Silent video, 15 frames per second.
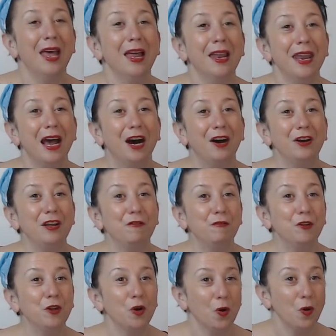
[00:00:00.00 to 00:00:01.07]
Now, if
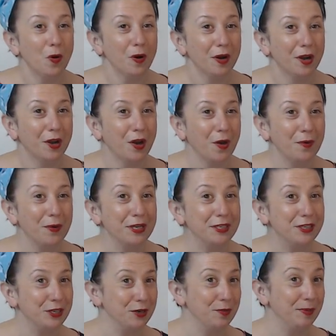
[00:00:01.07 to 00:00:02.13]
you're going
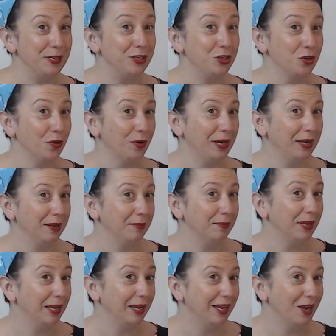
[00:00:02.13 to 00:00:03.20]
to be joining
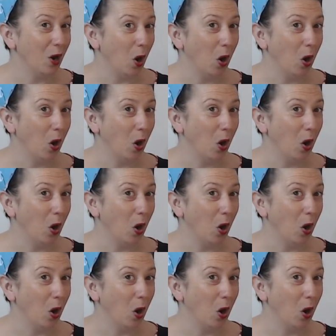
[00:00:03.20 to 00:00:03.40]
me